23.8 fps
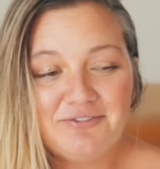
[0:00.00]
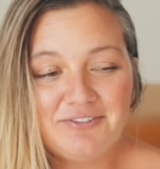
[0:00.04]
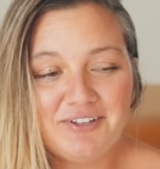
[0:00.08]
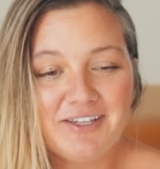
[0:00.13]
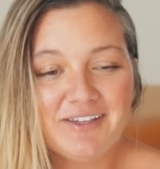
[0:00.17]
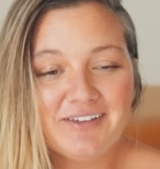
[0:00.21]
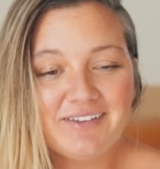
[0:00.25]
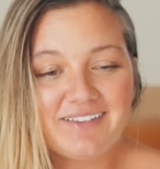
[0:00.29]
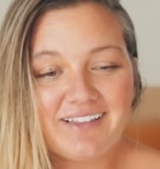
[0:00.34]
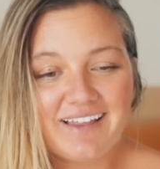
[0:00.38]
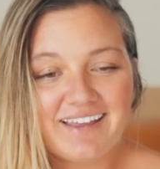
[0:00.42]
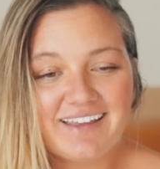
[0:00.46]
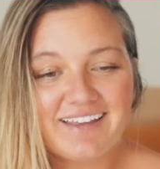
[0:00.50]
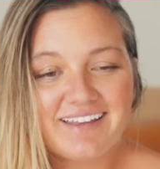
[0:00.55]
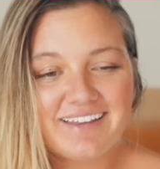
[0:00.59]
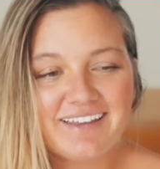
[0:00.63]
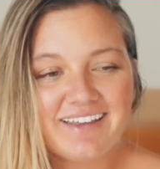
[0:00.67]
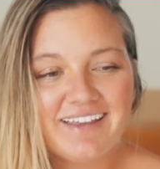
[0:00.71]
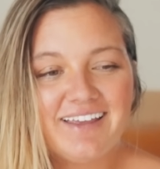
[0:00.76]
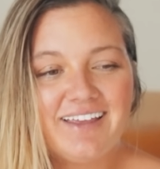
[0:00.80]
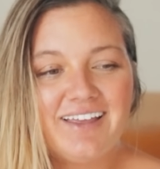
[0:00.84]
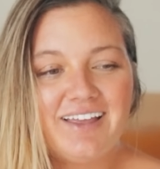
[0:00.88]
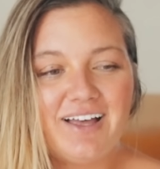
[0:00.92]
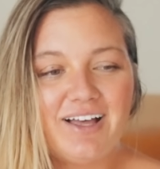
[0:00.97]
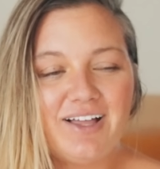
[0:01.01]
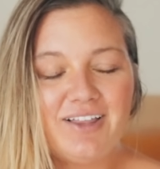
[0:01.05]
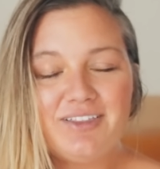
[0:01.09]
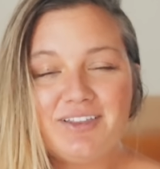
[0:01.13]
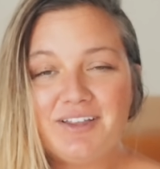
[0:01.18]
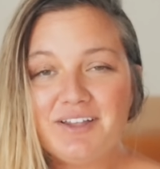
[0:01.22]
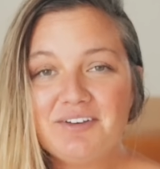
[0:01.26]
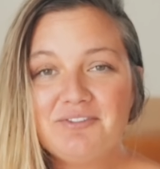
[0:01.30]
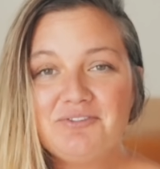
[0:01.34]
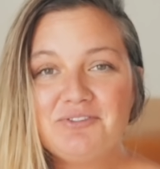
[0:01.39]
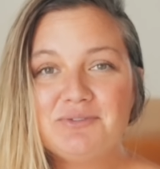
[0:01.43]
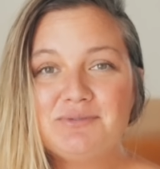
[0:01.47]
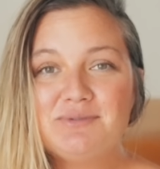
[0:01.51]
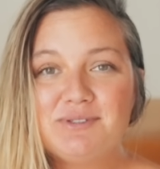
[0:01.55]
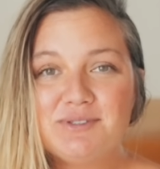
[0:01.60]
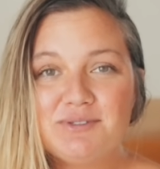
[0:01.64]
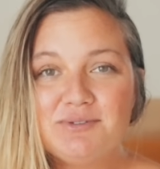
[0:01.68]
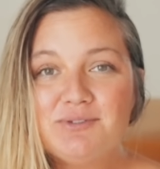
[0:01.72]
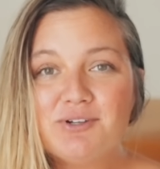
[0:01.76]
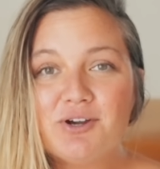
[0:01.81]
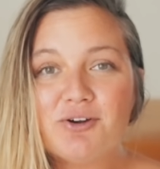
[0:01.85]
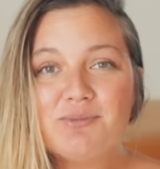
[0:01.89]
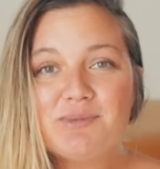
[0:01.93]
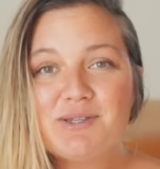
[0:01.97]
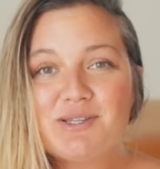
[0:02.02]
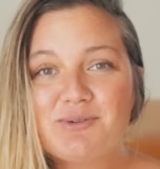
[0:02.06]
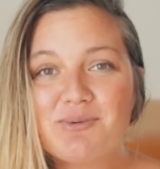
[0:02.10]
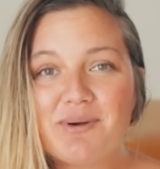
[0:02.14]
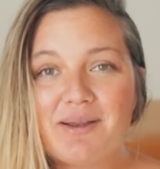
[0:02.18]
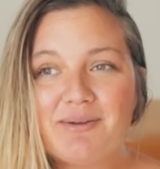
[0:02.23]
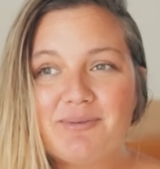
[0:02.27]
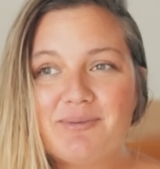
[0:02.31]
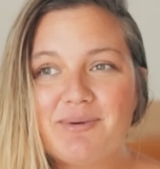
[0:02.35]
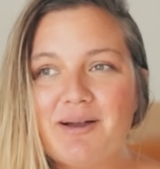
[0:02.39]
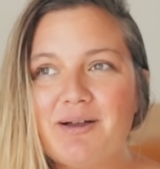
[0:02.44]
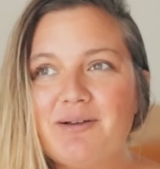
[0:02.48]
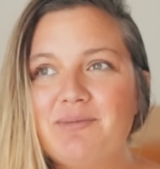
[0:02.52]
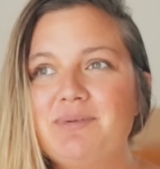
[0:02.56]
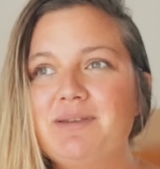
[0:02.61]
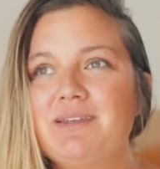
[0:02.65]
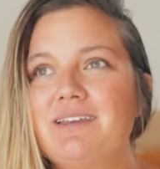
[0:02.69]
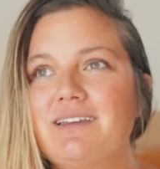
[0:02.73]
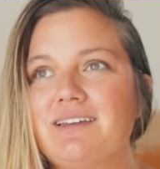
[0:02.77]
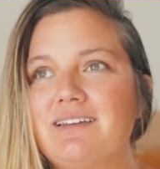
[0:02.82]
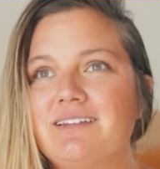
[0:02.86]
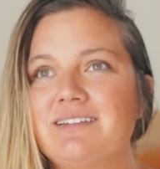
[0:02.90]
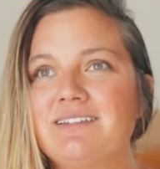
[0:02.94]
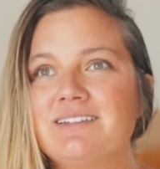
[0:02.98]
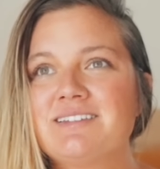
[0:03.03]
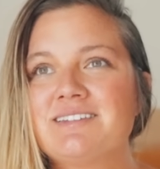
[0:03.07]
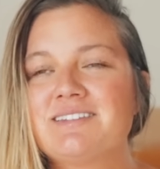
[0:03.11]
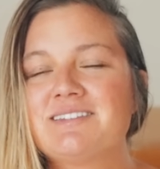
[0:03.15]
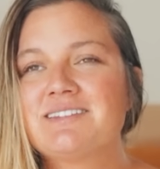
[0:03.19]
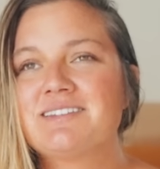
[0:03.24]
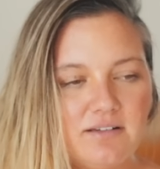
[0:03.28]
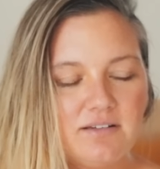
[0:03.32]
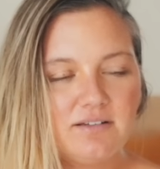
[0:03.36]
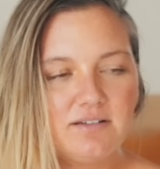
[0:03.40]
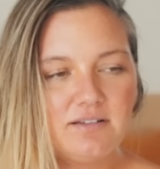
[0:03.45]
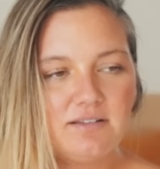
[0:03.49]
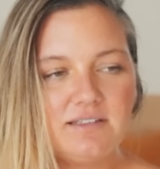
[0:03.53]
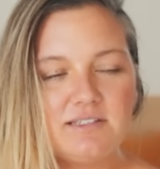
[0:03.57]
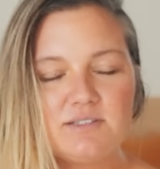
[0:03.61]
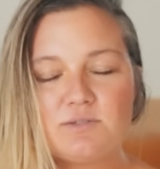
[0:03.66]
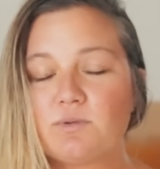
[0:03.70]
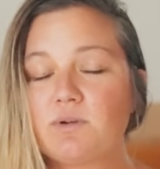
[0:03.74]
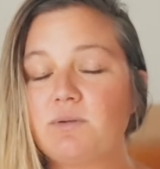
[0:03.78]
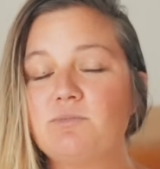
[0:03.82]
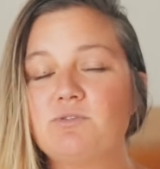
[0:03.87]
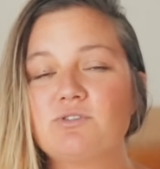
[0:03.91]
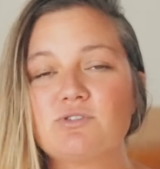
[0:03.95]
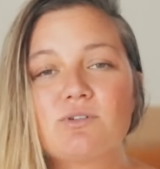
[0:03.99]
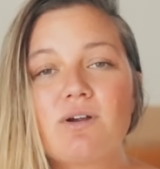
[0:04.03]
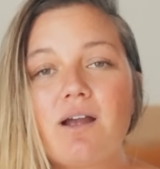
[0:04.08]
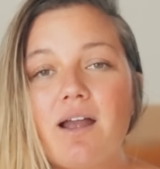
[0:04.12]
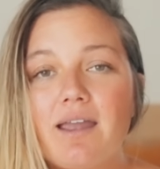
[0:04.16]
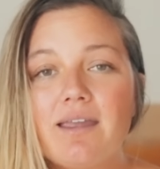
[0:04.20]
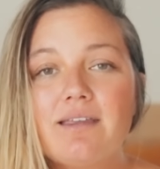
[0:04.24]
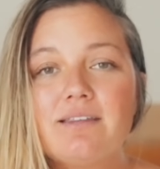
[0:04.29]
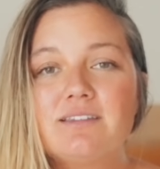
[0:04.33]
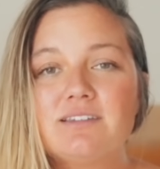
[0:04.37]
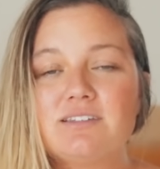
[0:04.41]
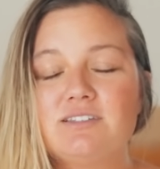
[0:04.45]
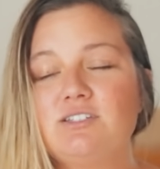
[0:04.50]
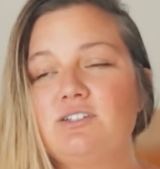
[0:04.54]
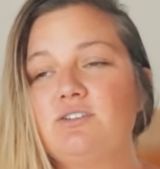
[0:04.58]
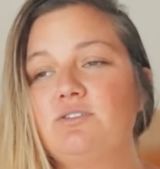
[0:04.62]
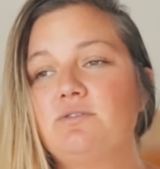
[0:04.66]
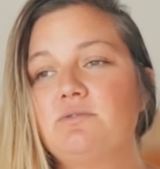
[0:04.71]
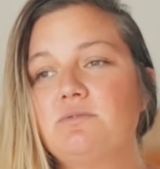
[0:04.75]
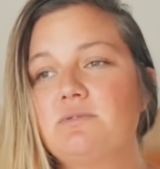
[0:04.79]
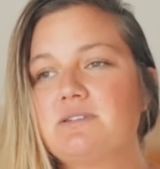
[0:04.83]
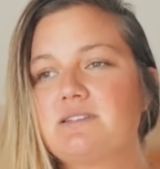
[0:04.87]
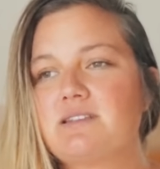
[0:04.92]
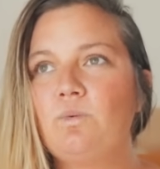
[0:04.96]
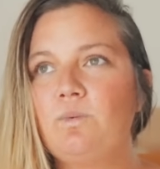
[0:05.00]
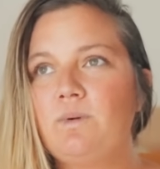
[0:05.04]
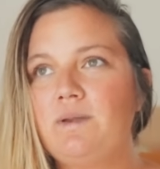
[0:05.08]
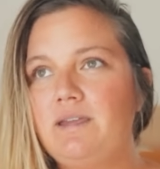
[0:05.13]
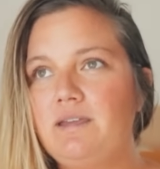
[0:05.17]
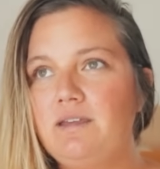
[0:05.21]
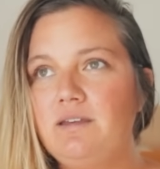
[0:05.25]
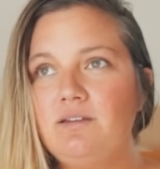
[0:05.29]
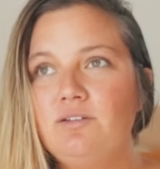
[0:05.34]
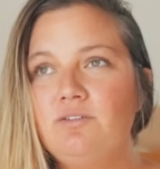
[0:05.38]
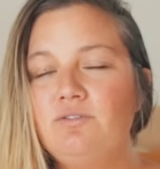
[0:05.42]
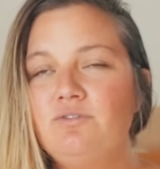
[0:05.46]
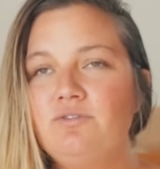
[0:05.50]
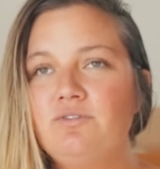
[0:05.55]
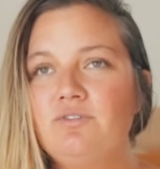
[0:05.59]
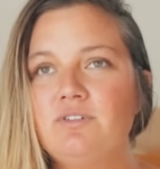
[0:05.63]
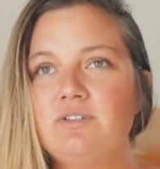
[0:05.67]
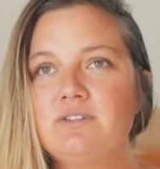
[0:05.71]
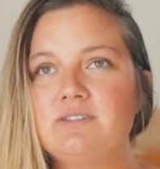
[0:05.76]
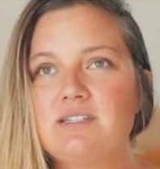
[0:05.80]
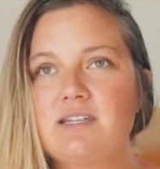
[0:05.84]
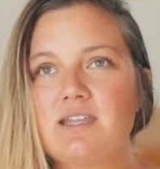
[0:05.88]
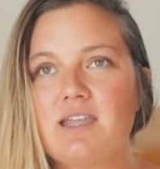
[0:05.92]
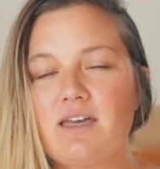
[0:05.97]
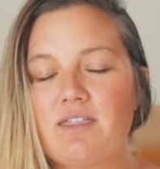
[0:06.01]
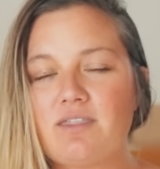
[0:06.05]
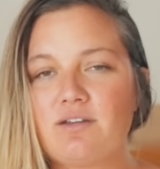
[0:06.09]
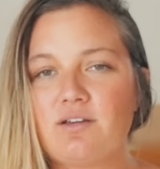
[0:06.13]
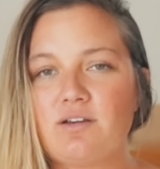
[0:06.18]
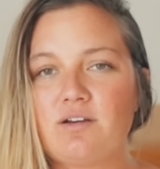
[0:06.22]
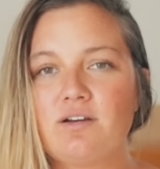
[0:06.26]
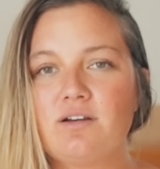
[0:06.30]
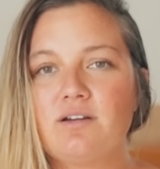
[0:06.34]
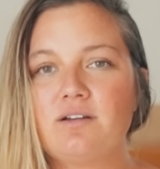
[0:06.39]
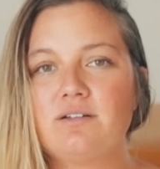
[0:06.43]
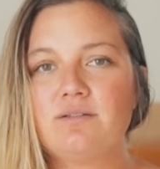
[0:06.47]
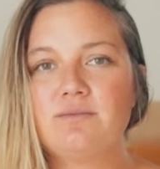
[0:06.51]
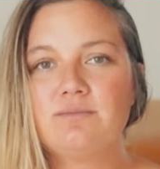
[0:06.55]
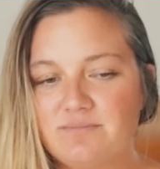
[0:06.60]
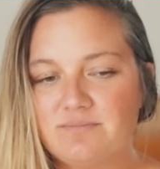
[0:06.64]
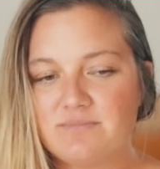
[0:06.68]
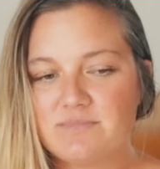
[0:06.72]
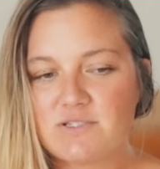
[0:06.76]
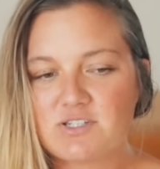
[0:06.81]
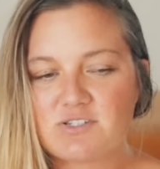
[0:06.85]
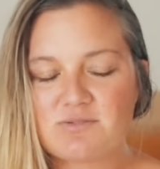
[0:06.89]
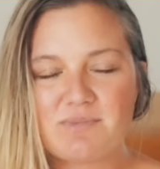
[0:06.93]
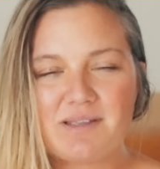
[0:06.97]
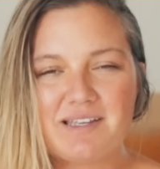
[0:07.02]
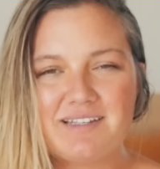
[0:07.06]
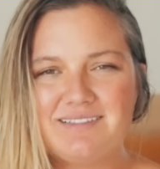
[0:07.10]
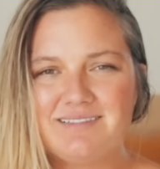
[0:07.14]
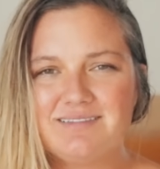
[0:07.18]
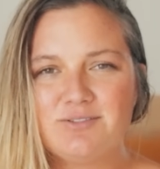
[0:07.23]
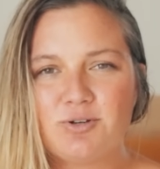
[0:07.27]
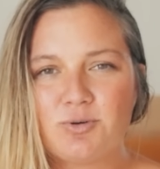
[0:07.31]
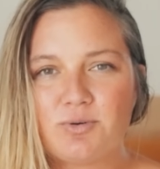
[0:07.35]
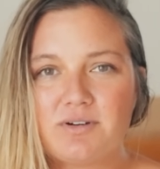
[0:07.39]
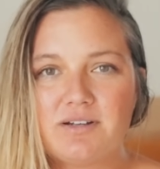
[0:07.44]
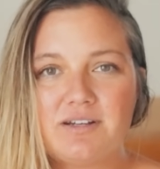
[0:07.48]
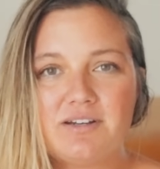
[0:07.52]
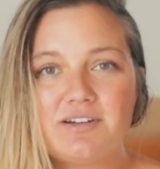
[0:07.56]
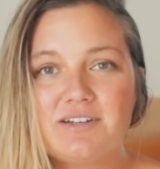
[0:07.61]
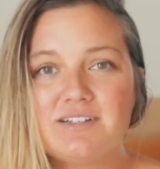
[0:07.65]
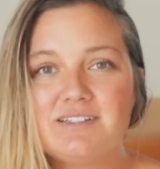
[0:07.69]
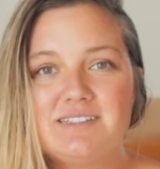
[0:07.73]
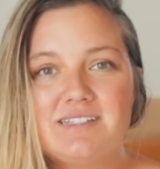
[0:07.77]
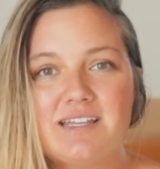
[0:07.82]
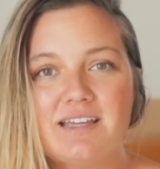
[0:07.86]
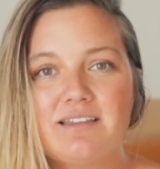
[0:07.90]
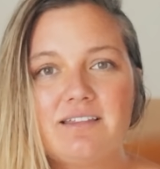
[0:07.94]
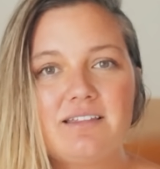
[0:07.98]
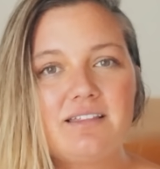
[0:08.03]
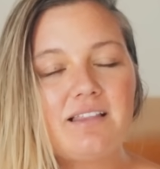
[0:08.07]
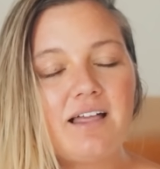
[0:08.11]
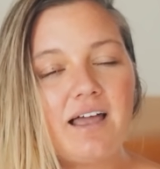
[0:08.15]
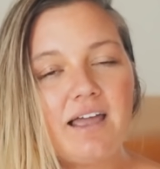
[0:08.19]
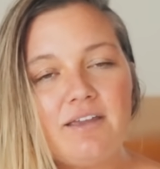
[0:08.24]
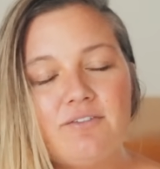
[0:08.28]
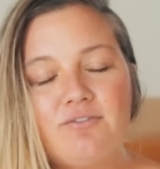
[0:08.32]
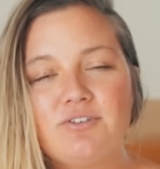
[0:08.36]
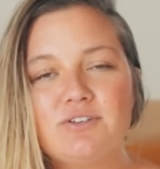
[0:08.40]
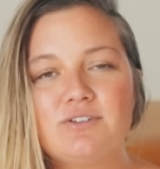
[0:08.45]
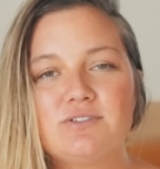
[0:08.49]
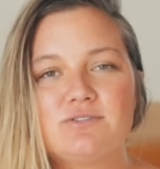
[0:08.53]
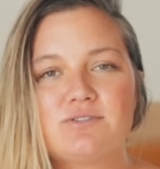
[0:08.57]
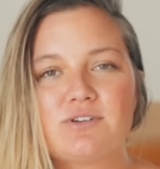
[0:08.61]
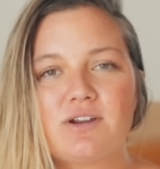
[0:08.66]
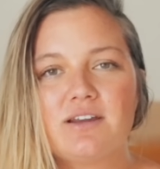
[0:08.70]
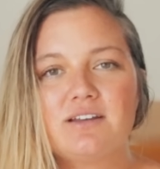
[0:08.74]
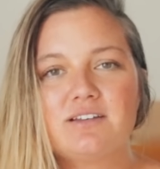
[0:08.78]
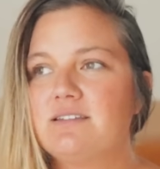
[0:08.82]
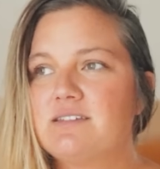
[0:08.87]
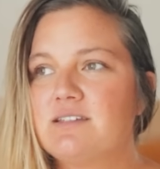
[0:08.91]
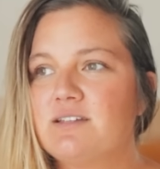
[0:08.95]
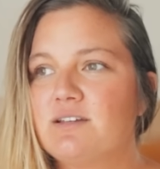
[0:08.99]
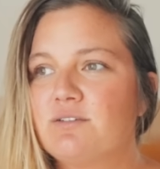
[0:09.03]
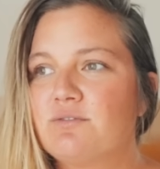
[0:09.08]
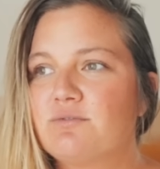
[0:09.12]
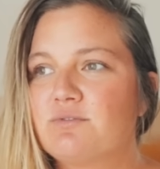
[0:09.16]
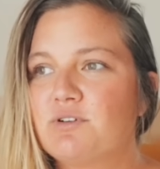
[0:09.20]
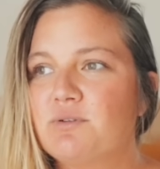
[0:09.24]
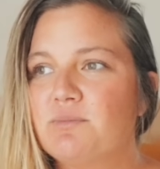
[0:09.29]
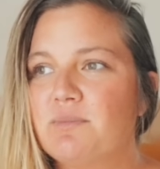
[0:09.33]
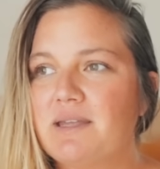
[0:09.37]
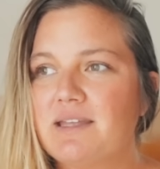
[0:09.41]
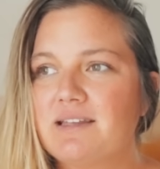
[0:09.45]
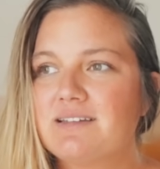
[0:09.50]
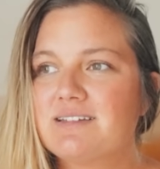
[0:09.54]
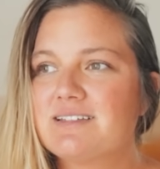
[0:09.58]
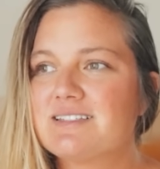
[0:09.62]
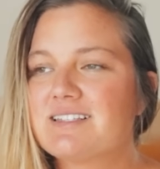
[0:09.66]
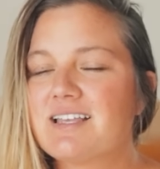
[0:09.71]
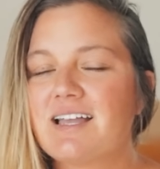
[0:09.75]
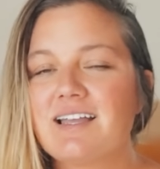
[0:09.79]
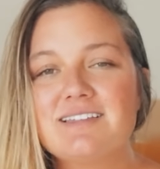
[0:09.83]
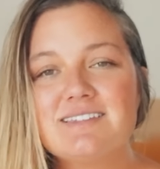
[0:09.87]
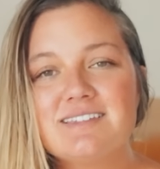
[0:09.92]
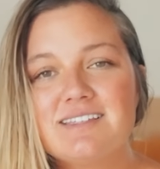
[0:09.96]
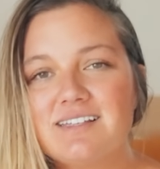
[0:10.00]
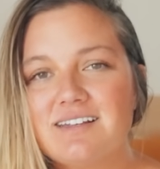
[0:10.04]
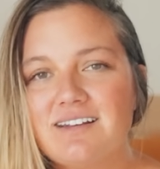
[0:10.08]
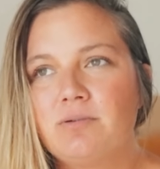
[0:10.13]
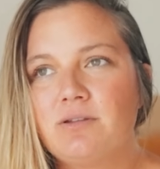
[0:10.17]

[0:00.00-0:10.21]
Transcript: feel like a lot of you do know me quite well because at least what I'm trying to do is weave together just my ordinary daily life and trying to romanticize it,